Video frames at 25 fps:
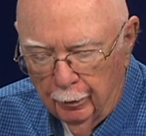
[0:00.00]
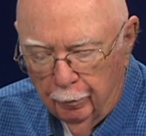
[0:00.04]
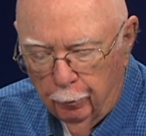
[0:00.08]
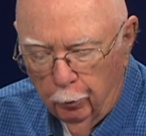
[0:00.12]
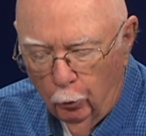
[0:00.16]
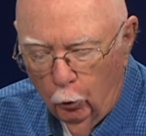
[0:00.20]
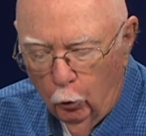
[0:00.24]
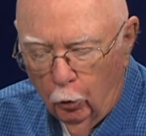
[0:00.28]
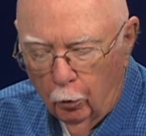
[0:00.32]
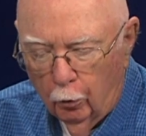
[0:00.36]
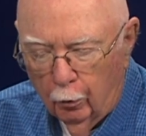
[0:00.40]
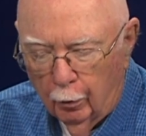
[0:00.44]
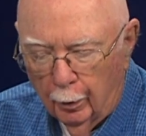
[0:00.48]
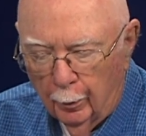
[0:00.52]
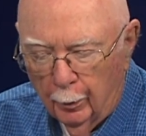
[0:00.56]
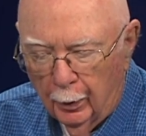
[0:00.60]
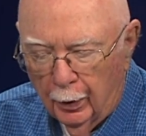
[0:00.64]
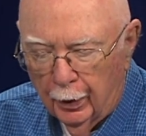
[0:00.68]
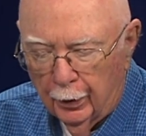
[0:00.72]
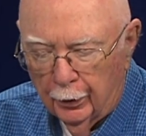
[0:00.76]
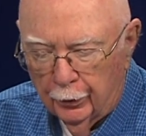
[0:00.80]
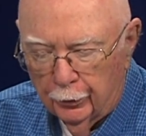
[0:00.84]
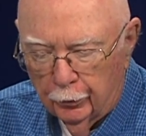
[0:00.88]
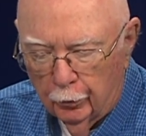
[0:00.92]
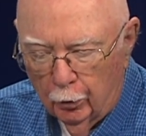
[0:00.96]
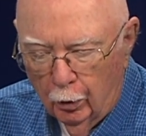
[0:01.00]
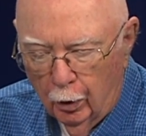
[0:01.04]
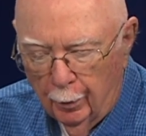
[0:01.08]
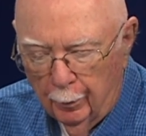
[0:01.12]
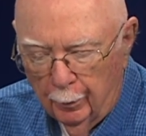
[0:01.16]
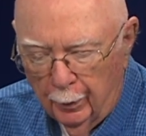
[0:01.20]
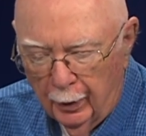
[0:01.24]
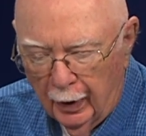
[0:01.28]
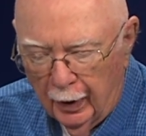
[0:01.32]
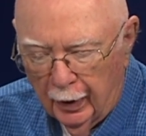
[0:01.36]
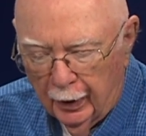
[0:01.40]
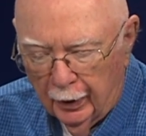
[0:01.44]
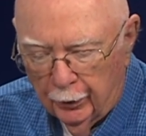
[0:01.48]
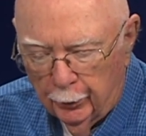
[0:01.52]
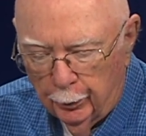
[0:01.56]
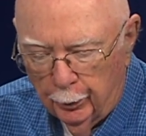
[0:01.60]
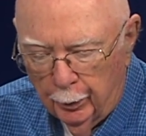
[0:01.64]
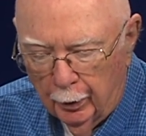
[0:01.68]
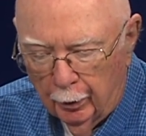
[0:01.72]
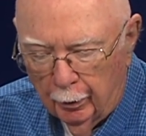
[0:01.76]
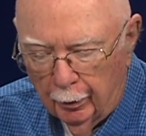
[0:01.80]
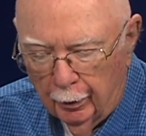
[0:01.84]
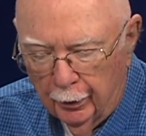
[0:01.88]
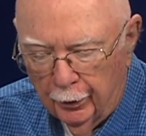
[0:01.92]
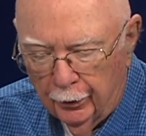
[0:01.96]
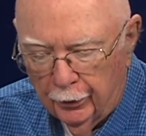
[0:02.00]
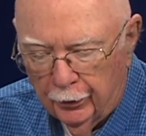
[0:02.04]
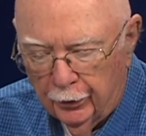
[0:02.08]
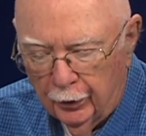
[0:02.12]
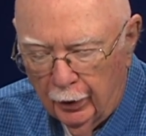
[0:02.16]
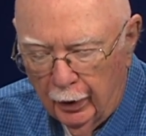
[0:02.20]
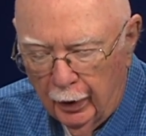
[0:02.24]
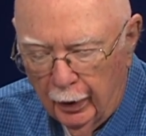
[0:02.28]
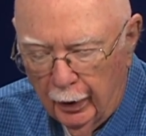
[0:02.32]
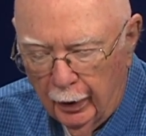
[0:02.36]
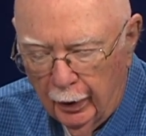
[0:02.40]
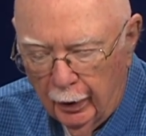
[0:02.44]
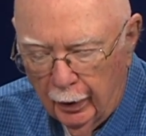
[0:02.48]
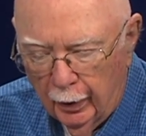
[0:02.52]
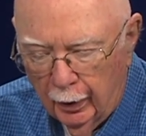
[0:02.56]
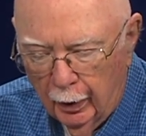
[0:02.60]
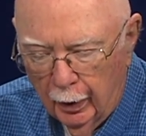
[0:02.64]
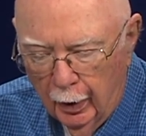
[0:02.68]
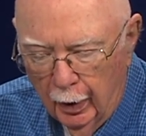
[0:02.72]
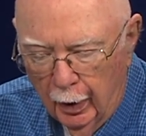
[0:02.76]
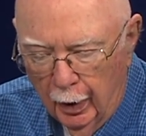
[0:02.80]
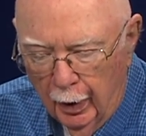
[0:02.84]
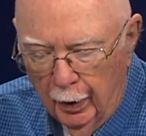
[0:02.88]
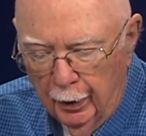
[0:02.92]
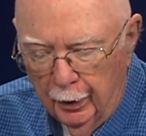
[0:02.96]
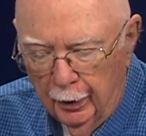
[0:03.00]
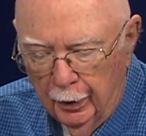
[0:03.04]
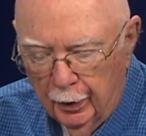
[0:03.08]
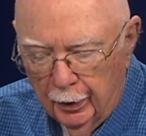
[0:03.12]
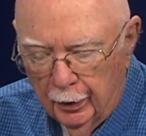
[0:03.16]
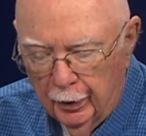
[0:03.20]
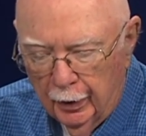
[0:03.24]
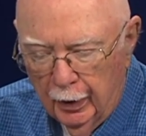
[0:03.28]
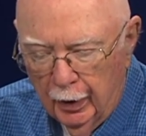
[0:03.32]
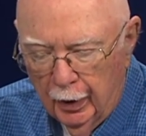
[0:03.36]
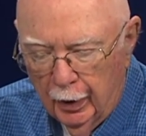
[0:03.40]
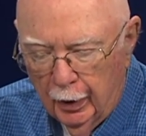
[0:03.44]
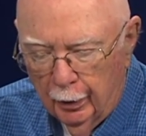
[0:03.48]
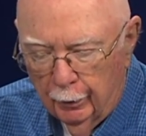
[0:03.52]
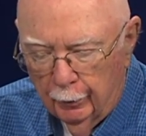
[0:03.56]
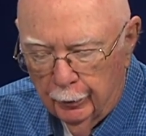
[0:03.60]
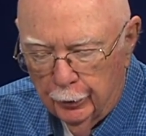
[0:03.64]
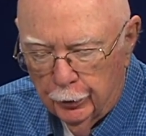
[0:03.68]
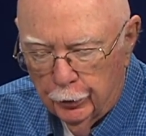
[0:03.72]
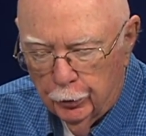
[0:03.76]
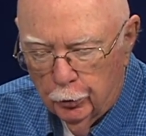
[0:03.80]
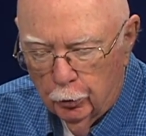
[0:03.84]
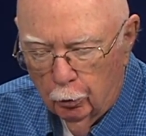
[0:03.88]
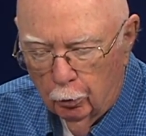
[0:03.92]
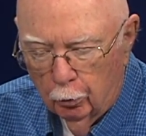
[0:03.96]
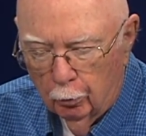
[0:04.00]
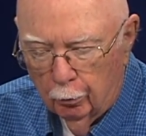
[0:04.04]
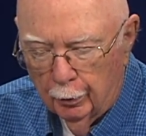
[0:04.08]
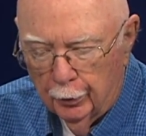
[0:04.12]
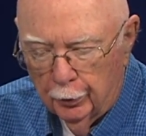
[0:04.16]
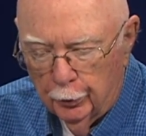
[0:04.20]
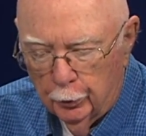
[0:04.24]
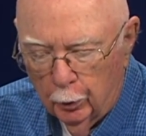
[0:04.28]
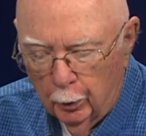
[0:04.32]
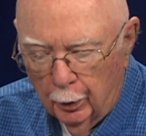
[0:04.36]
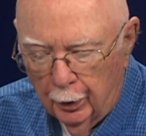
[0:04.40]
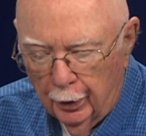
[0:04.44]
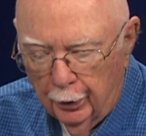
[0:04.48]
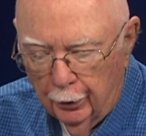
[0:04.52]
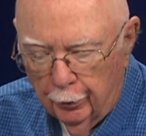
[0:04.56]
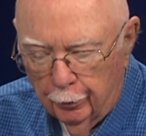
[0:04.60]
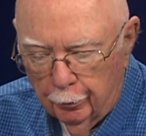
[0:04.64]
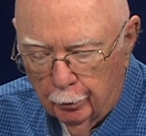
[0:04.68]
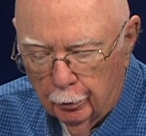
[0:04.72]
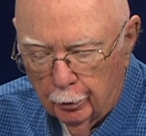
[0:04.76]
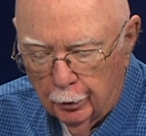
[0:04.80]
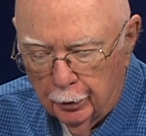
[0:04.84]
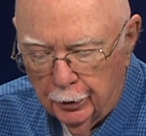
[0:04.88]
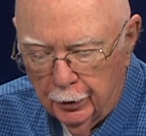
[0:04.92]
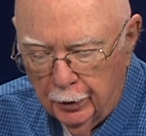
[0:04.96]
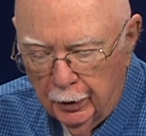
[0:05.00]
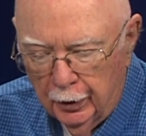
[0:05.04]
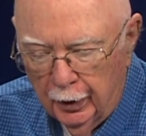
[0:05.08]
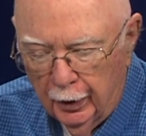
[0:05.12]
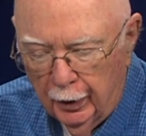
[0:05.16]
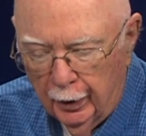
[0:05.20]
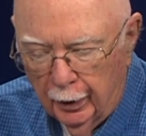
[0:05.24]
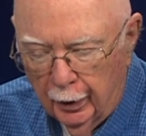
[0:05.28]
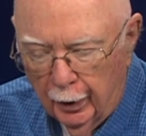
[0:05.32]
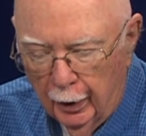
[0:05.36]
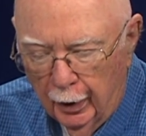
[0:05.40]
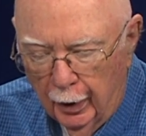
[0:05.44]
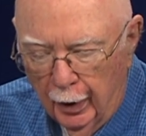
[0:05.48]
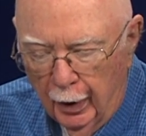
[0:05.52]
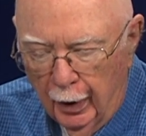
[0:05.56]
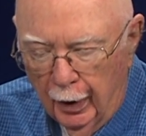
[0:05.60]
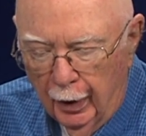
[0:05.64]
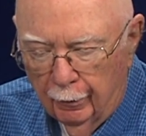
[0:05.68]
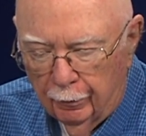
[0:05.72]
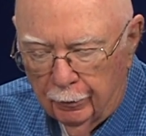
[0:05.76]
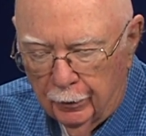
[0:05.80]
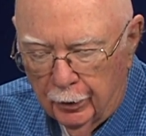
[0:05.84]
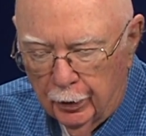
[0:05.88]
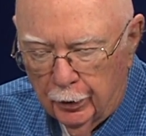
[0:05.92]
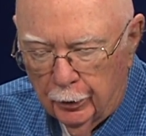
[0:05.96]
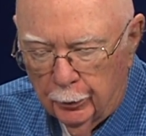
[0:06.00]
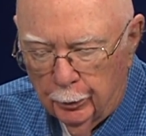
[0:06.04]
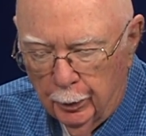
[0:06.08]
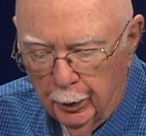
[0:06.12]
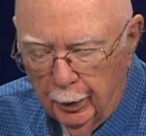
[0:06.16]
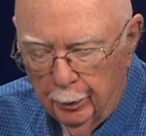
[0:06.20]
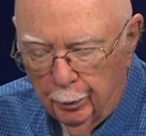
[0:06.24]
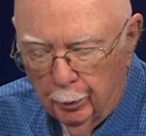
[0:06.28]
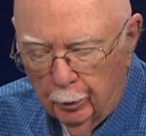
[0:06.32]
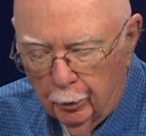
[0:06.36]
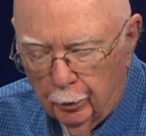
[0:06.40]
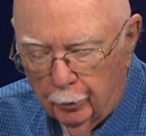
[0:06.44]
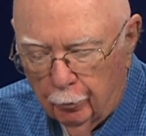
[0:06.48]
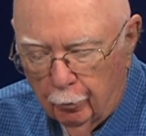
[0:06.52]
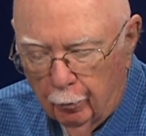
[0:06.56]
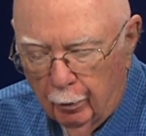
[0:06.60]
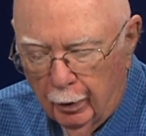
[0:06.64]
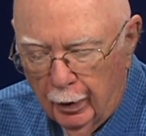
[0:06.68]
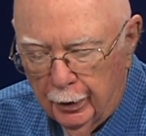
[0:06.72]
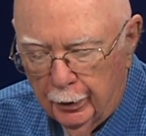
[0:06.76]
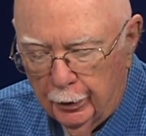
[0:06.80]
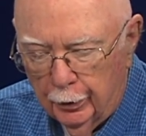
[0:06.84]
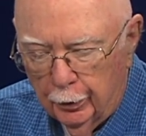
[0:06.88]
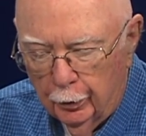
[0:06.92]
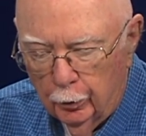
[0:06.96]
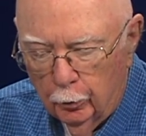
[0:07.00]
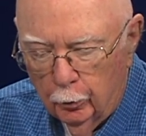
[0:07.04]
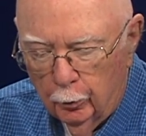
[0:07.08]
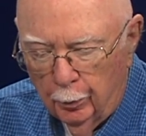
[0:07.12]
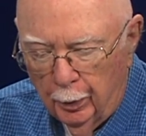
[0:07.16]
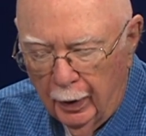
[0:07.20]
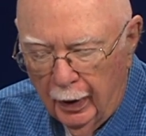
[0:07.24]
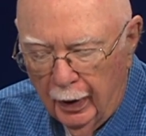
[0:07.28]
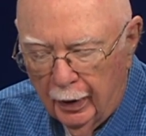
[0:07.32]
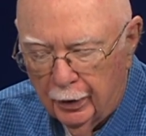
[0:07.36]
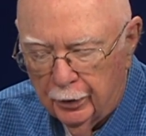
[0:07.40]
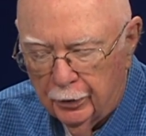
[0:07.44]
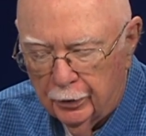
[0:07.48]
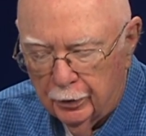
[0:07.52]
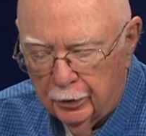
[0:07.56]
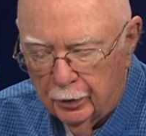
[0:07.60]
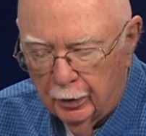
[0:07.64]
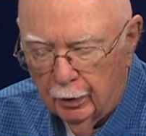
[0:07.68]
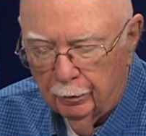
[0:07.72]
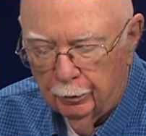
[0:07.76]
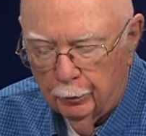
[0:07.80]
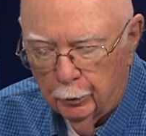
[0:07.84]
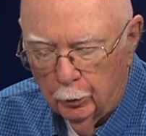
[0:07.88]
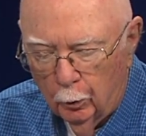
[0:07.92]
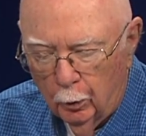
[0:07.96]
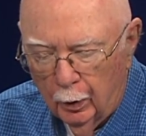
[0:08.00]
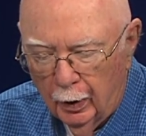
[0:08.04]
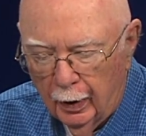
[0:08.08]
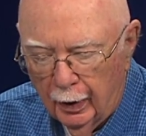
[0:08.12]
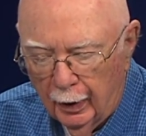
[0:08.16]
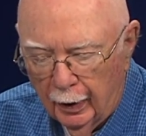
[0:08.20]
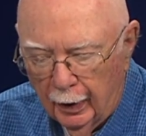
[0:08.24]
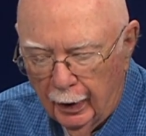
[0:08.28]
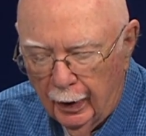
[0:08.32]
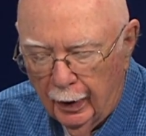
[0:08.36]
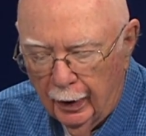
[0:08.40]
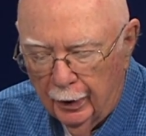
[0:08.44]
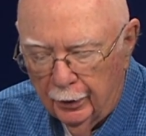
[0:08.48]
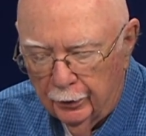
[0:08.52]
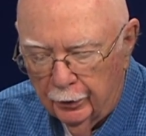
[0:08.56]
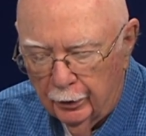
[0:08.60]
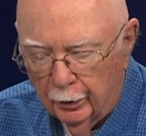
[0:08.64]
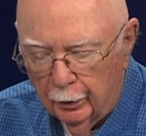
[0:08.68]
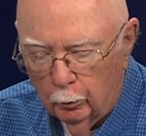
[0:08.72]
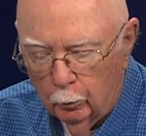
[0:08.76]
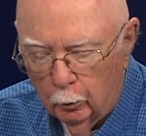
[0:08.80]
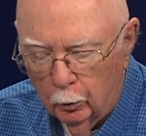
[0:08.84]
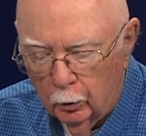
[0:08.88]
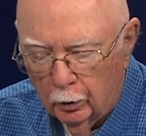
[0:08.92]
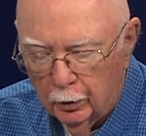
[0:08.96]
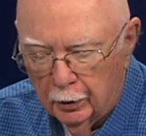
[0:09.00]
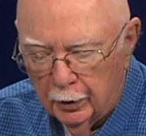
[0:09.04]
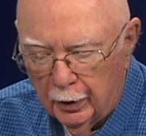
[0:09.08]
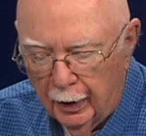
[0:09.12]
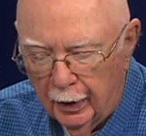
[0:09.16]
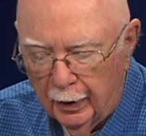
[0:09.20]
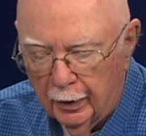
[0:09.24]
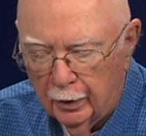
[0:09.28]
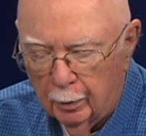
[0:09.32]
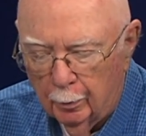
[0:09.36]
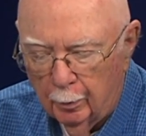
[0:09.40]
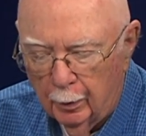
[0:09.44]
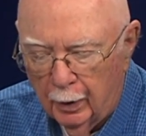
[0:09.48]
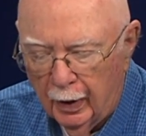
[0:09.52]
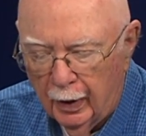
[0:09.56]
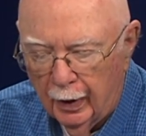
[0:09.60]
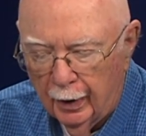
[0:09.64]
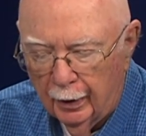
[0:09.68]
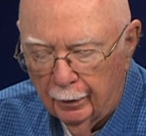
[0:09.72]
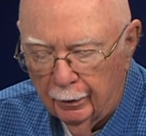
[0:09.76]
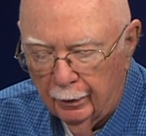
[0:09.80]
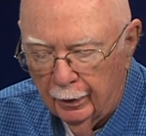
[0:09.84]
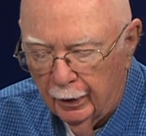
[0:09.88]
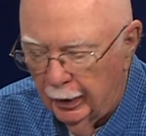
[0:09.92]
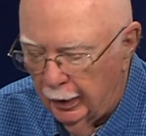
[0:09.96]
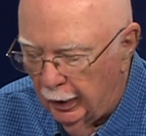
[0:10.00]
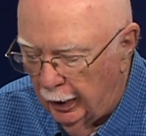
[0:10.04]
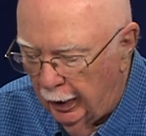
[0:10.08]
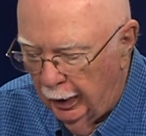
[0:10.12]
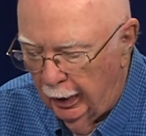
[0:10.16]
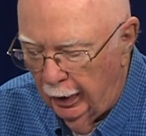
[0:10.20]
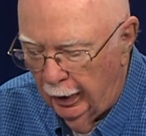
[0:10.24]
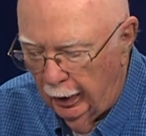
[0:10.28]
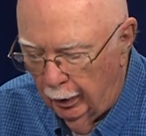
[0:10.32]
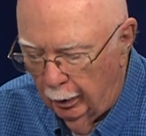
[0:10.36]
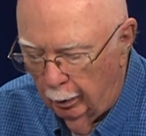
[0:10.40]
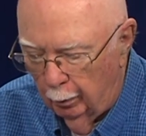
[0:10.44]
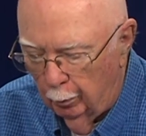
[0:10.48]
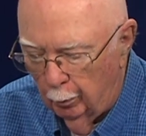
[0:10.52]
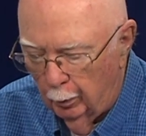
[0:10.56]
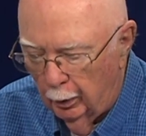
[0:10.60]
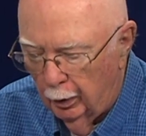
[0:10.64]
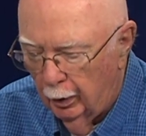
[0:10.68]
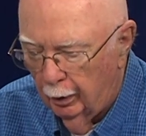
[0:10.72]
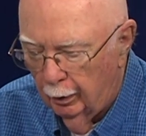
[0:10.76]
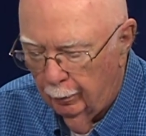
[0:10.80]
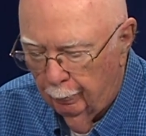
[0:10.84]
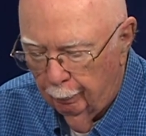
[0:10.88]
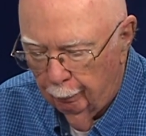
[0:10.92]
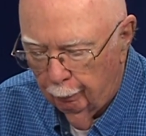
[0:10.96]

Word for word: before about his combat experience, saying, near the end of his tour in 2013, if there's people trying to do bad stuff to our guys, then we'll take them out of the game.